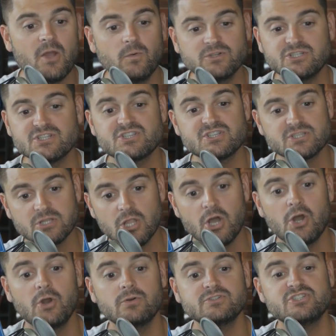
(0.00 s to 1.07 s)
which is
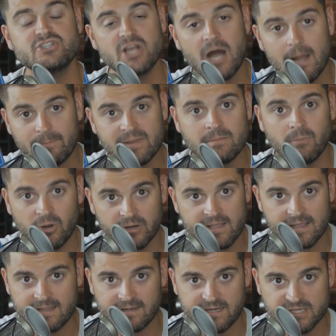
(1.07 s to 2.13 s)
slow, choppy
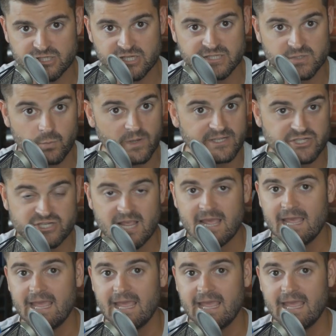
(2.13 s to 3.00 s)
market conditions, which